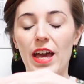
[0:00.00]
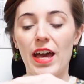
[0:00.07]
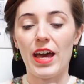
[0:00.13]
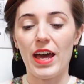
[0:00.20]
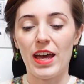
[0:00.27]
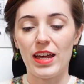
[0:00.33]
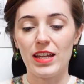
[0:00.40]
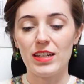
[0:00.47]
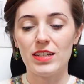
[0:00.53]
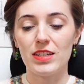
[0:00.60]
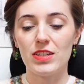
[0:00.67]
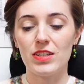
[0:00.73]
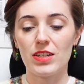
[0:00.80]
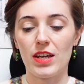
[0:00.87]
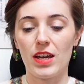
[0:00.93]

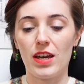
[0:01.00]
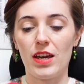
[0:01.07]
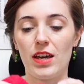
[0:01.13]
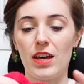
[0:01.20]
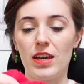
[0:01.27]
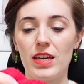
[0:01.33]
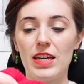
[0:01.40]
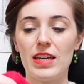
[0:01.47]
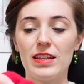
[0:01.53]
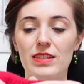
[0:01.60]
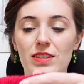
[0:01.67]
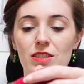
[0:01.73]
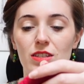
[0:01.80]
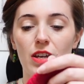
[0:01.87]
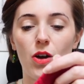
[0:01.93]
and
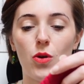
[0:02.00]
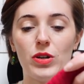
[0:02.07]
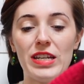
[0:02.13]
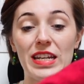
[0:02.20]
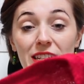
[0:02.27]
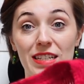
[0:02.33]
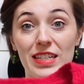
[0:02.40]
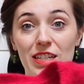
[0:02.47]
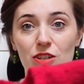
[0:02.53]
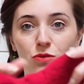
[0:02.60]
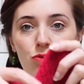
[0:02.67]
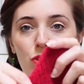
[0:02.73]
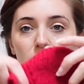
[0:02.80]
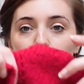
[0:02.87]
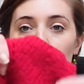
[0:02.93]
it's knitted in
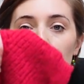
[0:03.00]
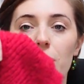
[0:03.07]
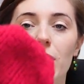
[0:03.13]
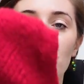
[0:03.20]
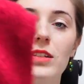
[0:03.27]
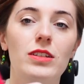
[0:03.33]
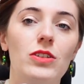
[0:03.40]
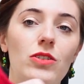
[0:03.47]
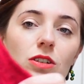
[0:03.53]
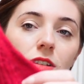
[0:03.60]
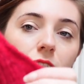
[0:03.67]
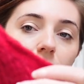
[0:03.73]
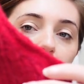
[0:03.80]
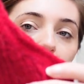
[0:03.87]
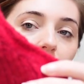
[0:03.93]
rib, and you
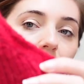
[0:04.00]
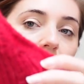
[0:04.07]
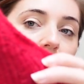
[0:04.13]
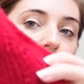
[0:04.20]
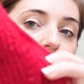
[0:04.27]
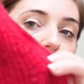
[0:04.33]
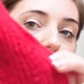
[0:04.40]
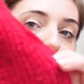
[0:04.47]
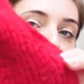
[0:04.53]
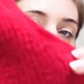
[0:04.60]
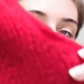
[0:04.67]
can see it's got